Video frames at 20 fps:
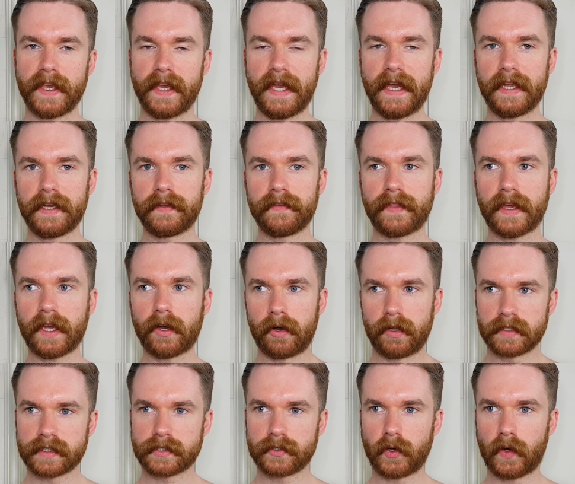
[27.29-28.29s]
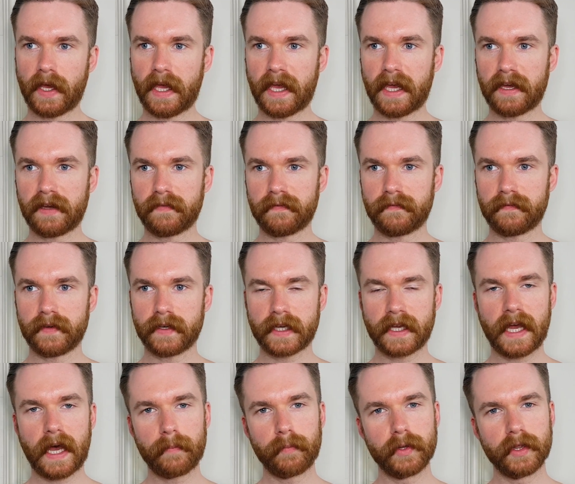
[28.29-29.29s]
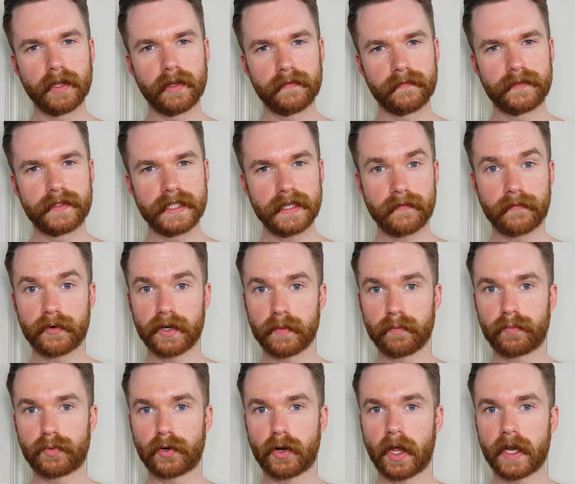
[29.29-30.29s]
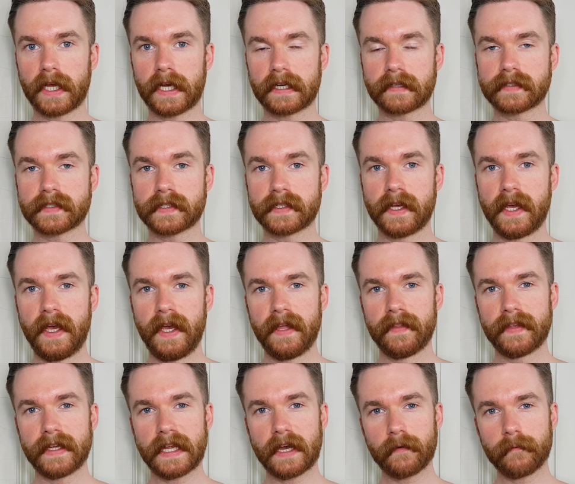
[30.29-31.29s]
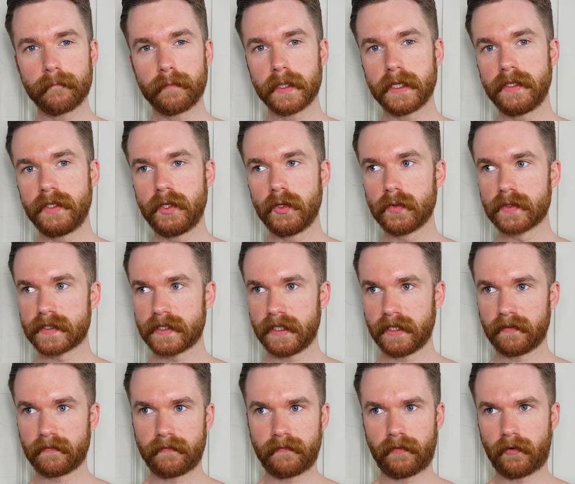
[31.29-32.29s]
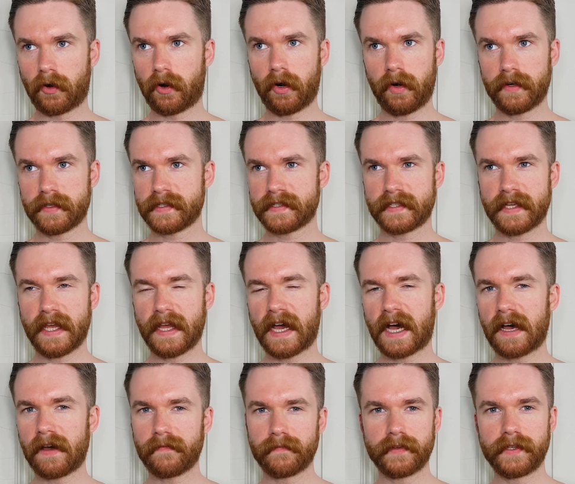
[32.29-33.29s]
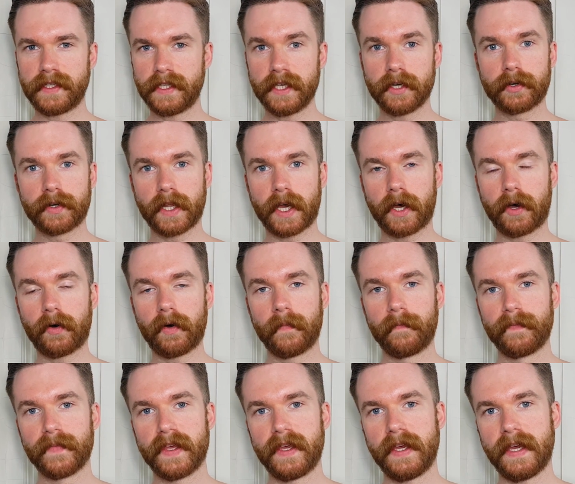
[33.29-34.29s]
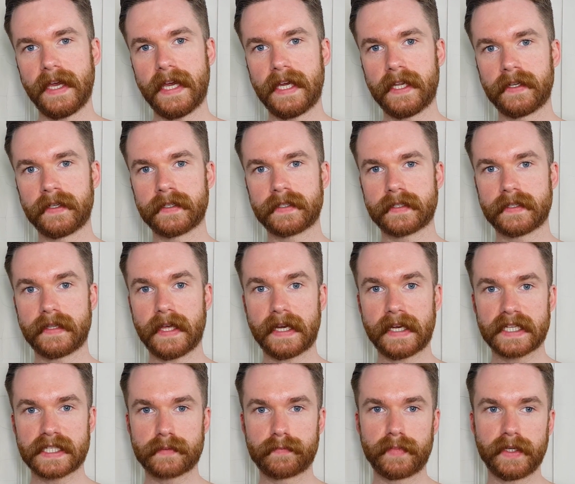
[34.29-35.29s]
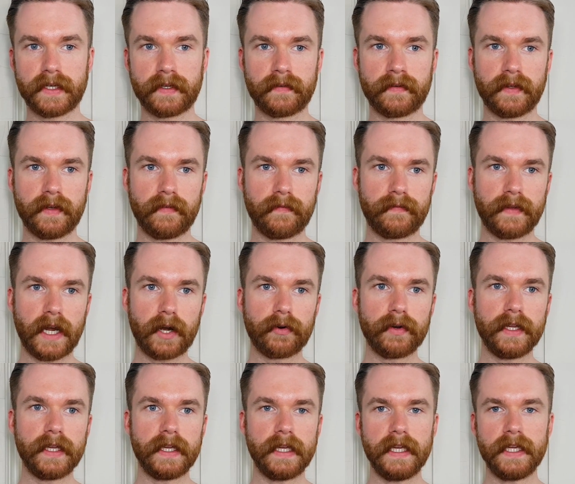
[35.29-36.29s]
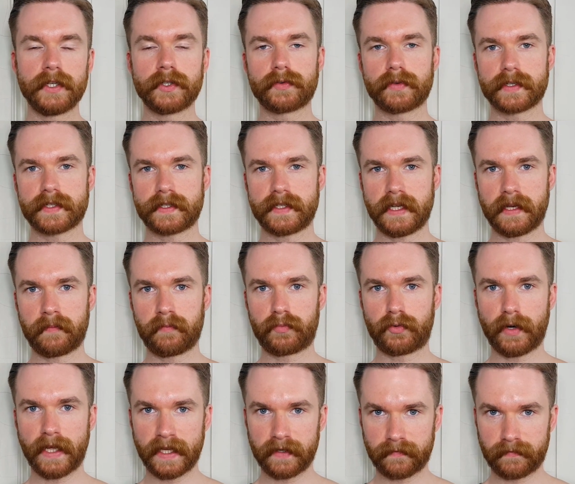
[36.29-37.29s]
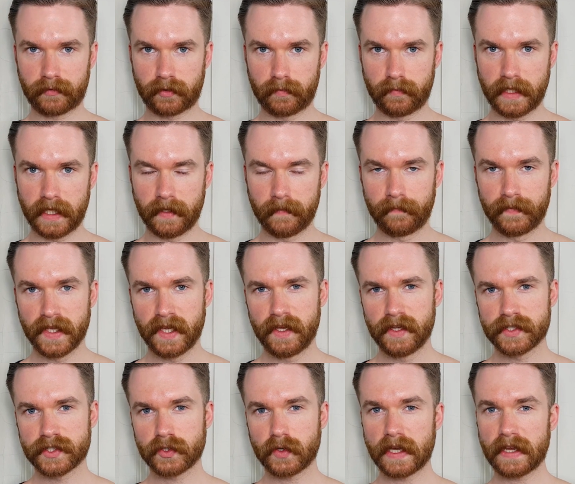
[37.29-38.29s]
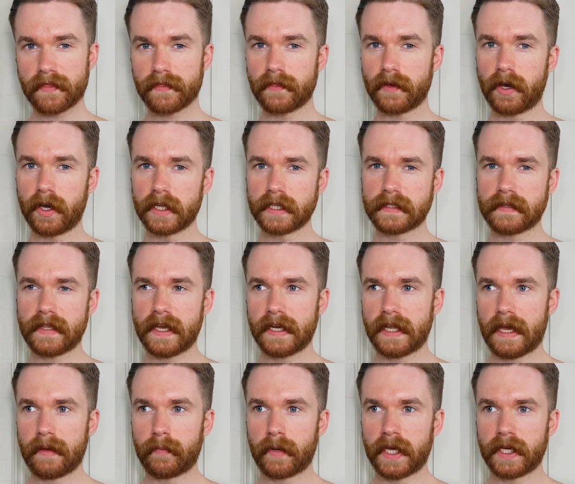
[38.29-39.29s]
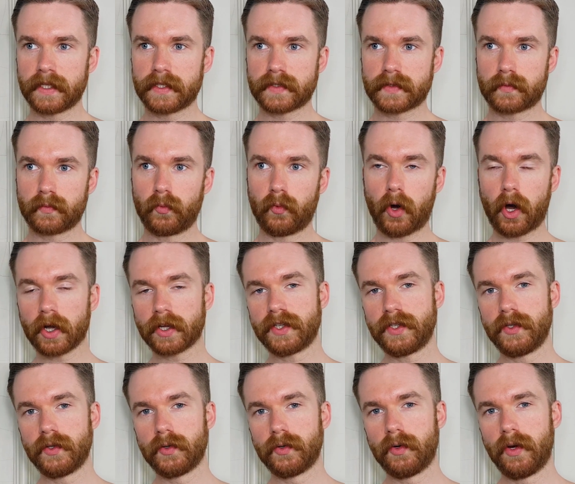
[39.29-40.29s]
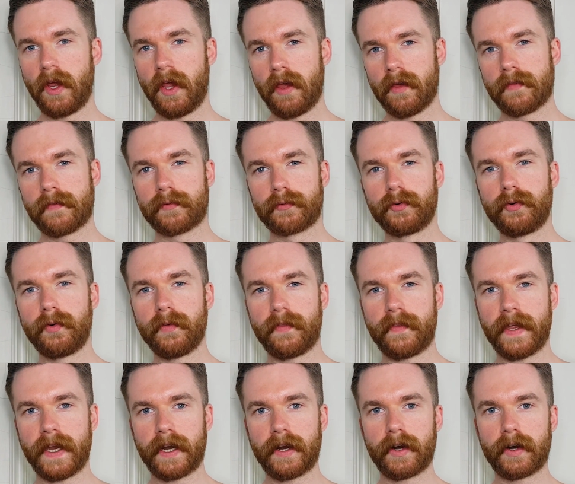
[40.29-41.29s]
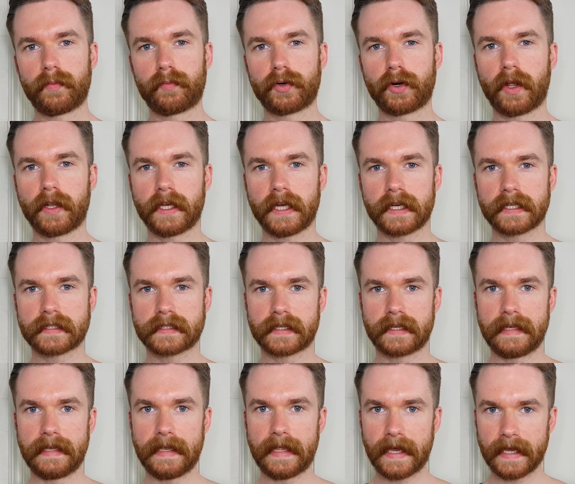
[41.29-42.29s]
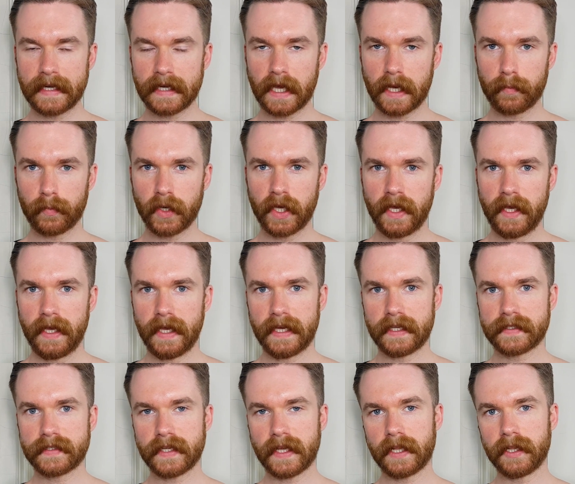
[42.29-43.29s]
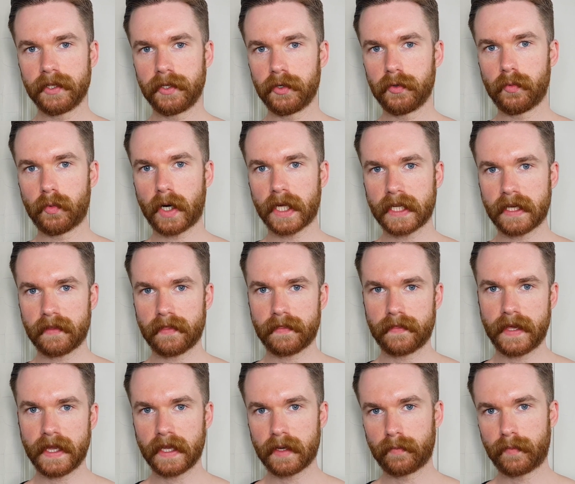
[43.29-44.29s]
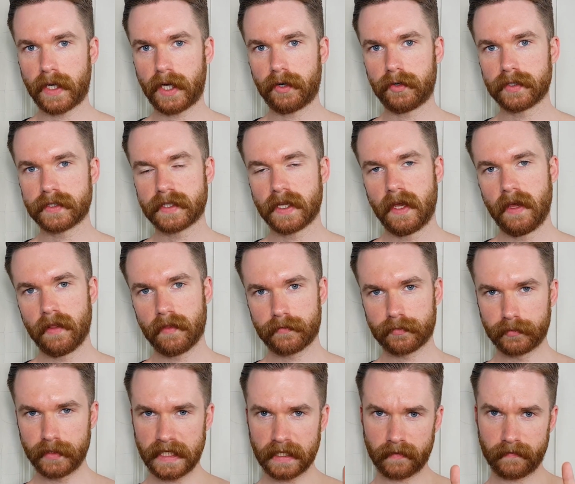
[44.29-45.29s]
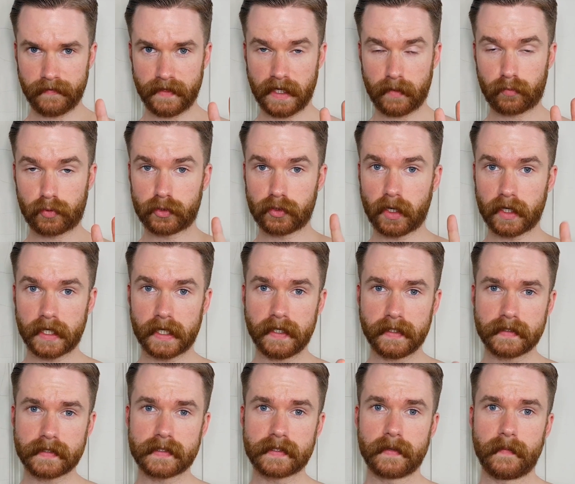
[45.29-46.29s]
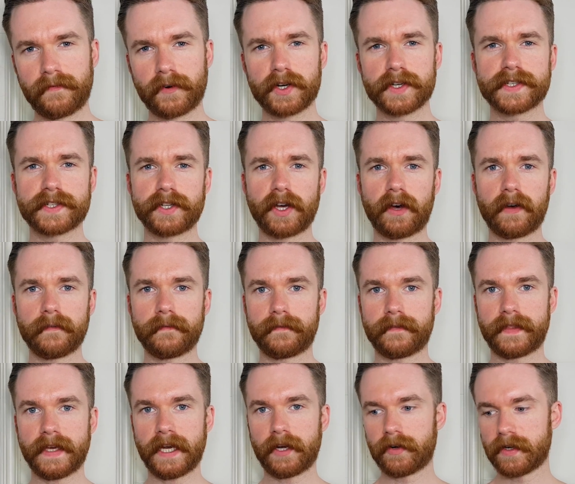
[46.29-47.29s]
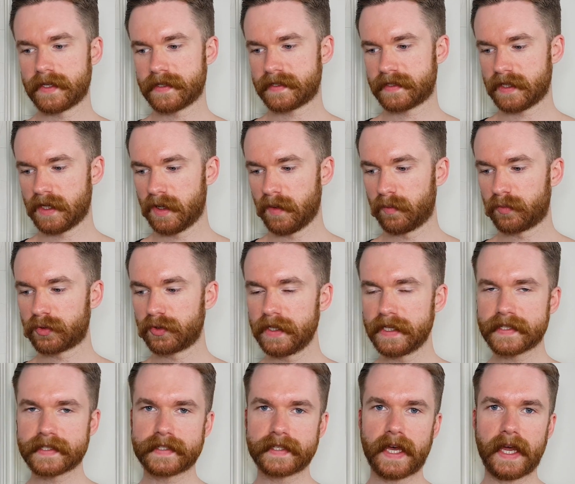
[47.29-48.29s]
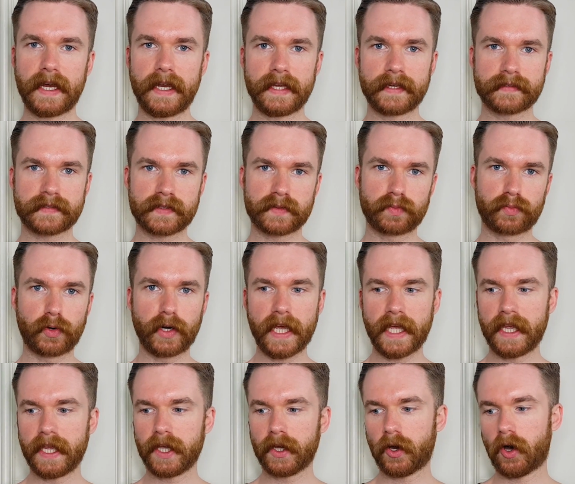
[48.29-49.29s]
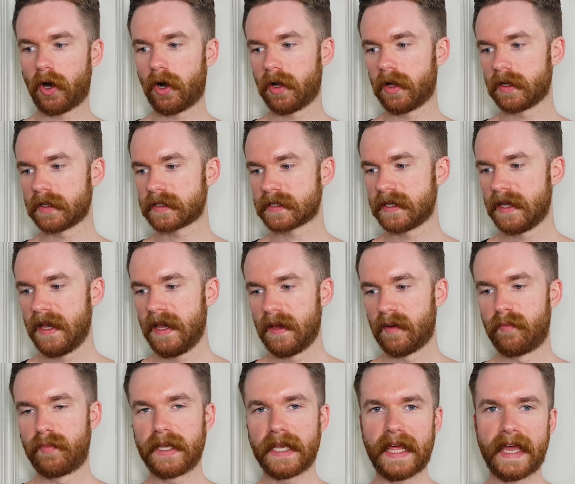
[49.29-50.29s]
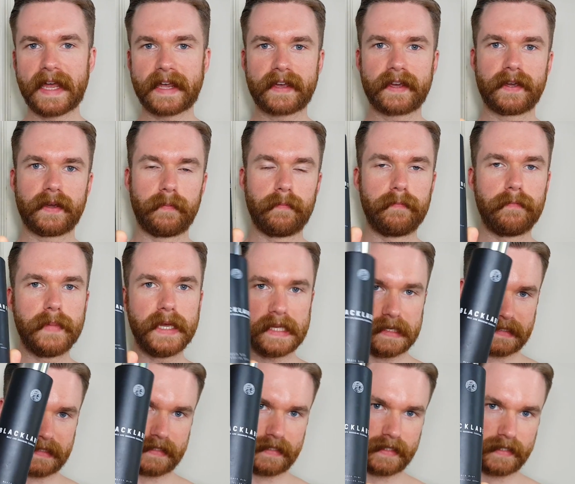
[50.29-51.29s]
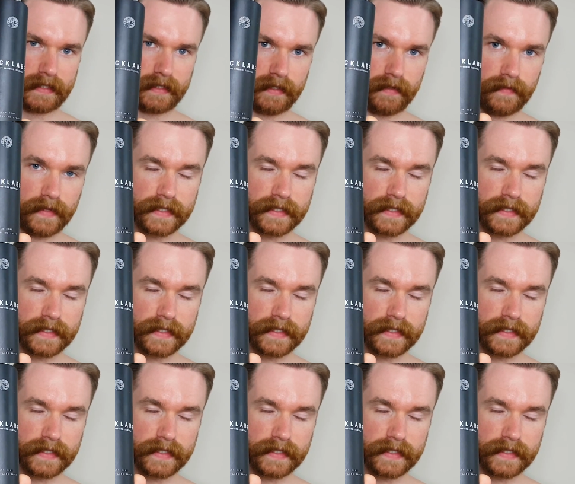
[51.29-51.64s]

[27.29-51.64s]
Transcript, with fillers: And they also have a couple of different products that I've been using for, say, half a year now, and that has been a very interesting brand for me. So I thought that I might walk you through their product lineup and tell you what I think about three of their products. First off, there is a pre-styling spray called Black Mist.